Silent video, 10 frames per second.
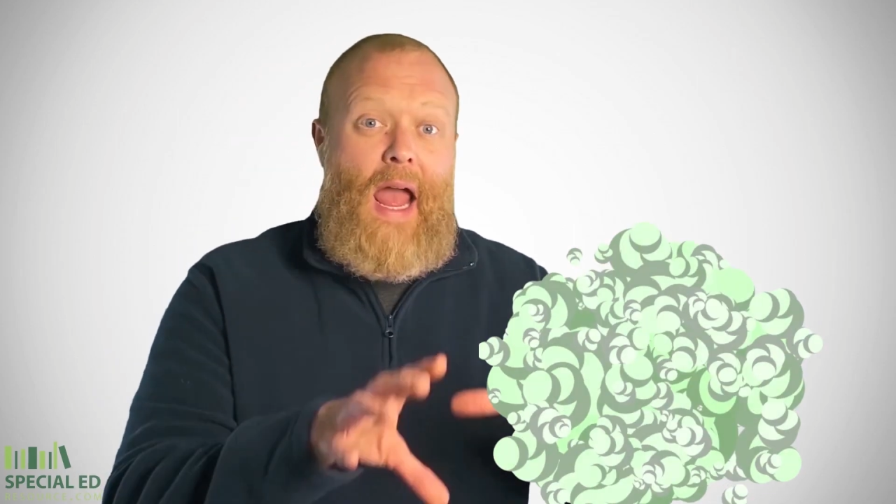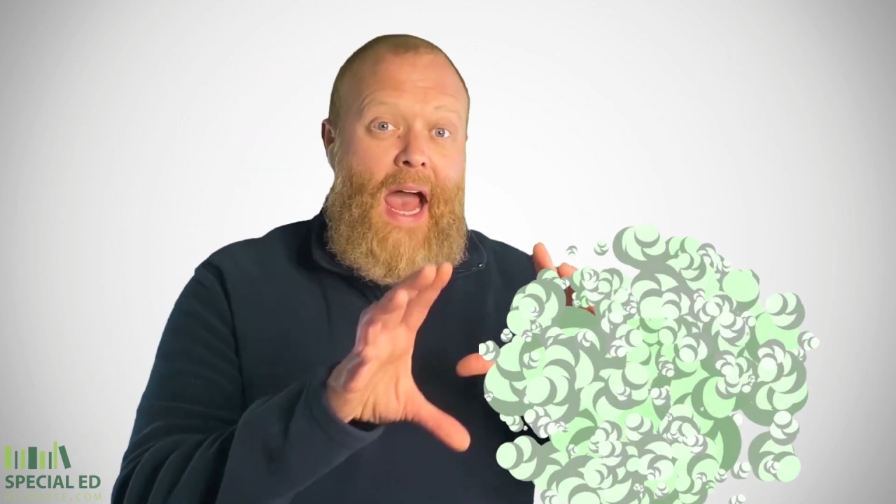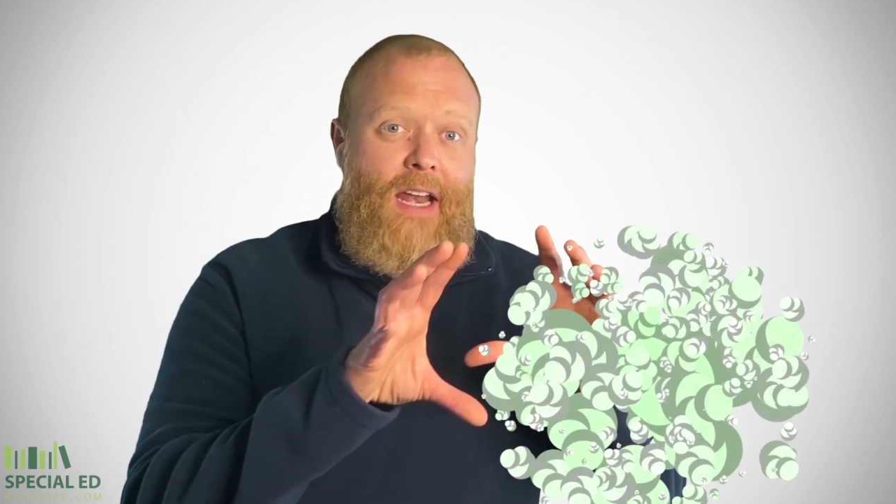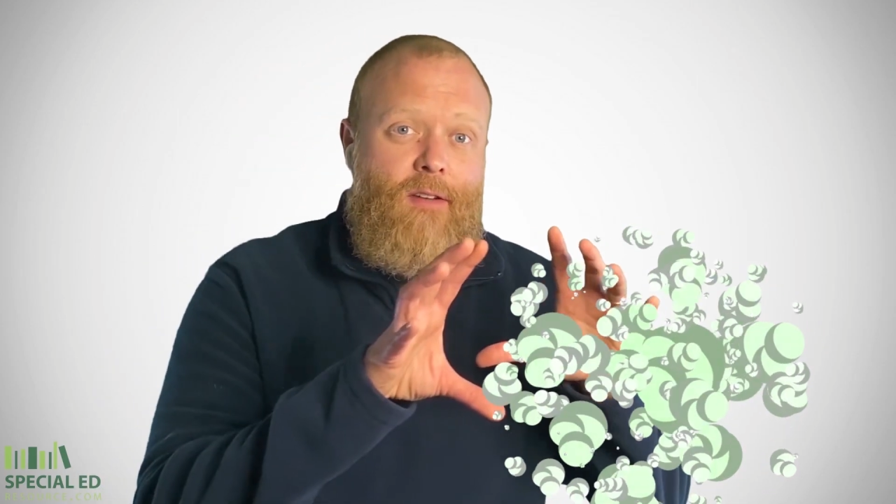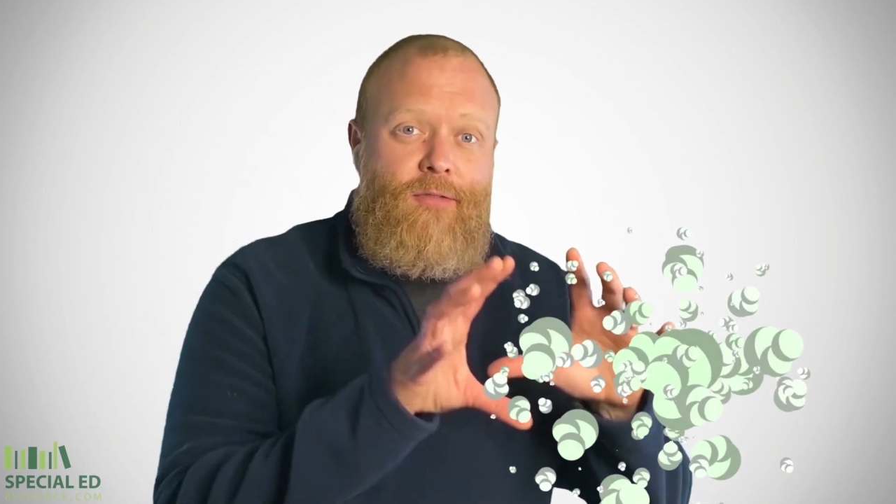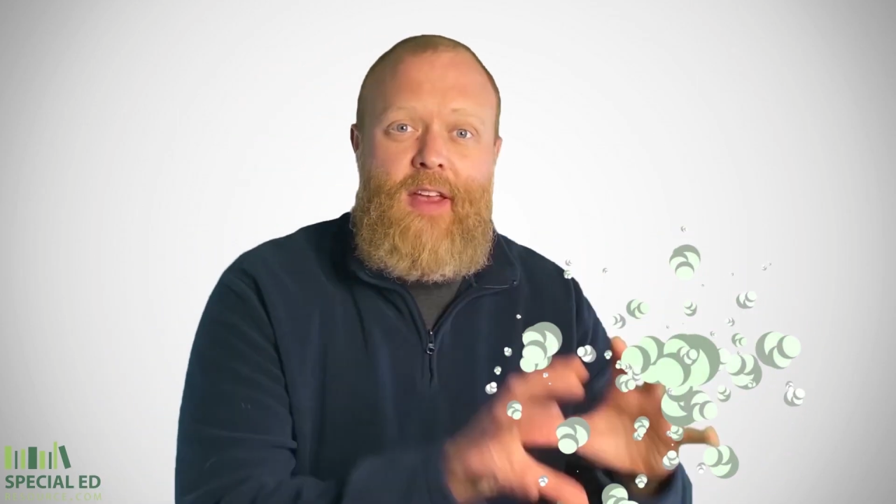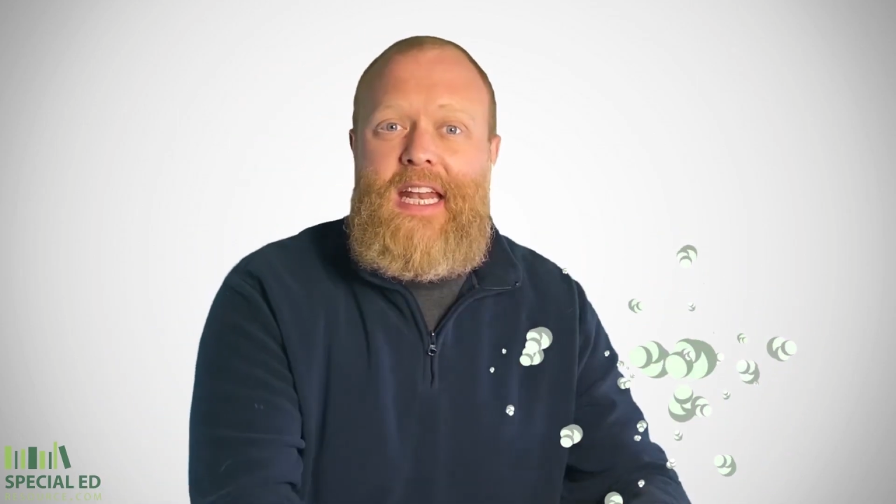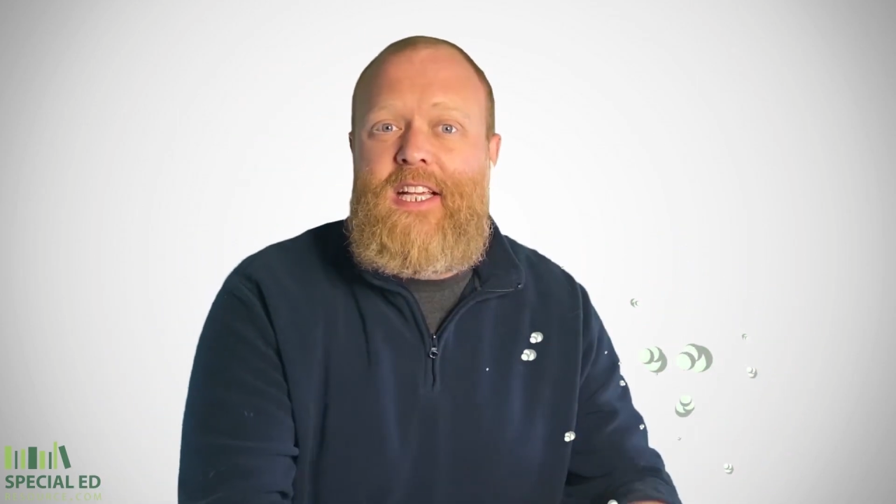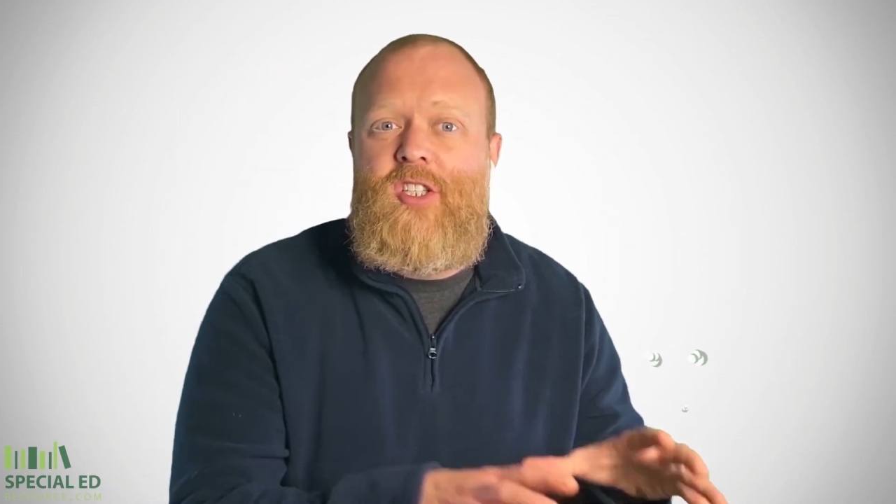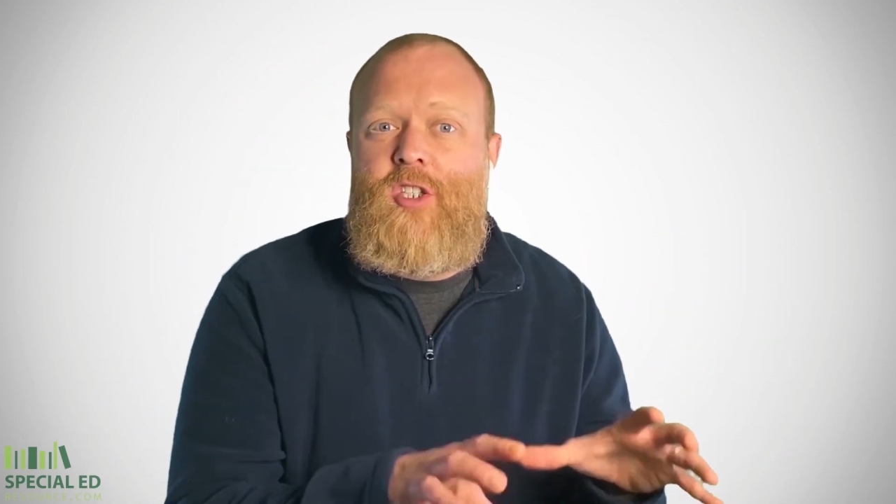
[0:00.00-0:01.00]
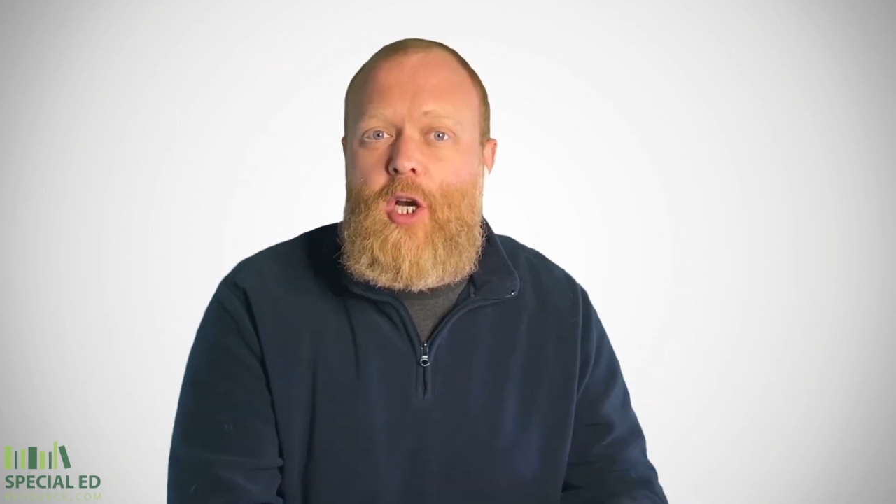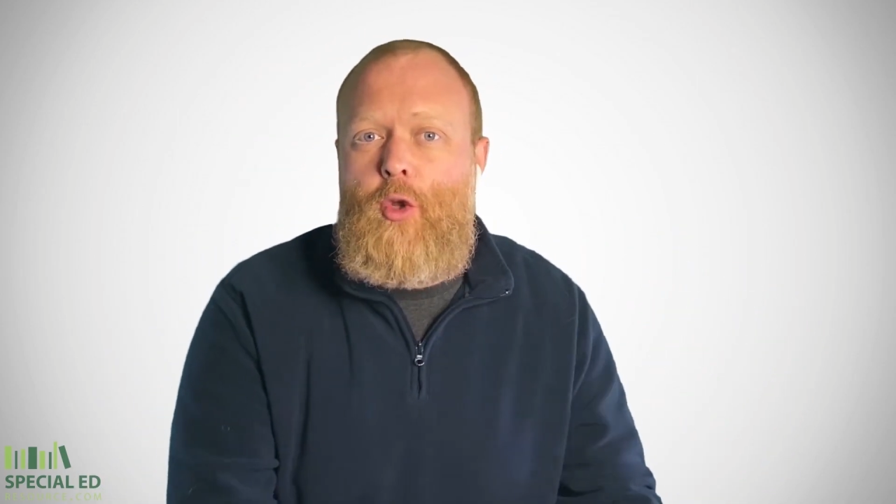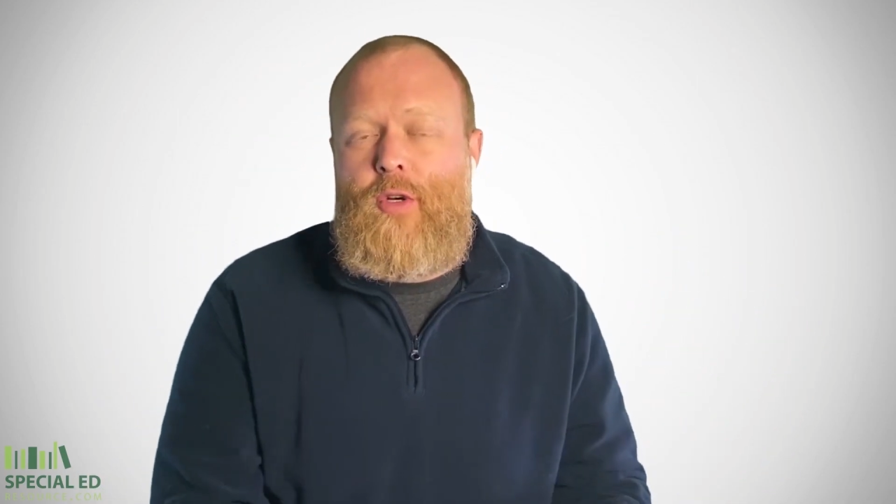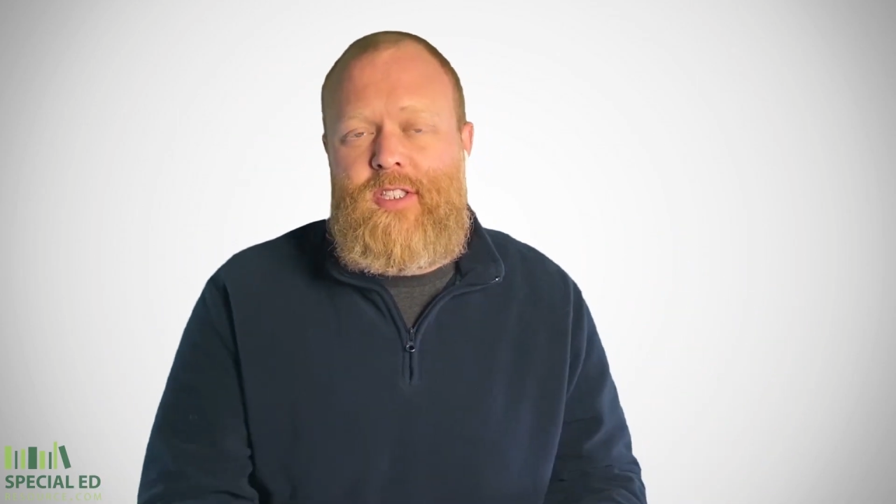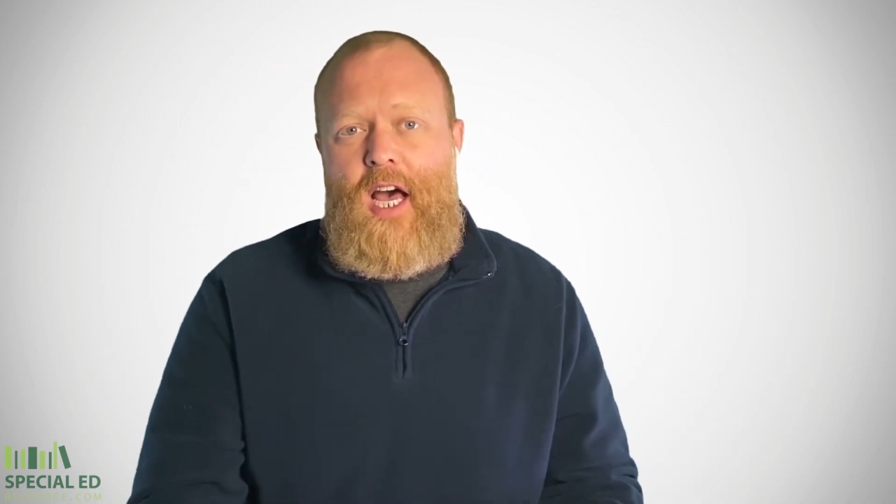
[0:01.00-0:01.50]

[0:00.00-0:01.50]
at Phoenix Children's